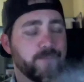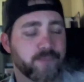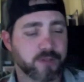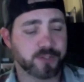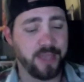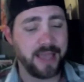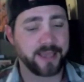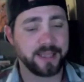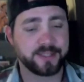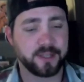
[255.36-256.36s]
So yeah,
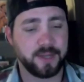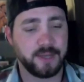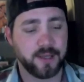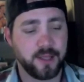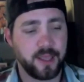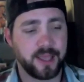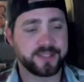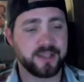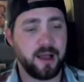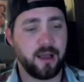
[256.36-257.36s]
it's
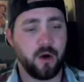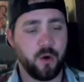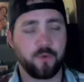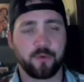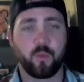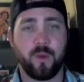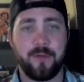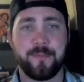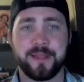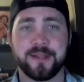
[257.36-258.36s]
not overwhelming.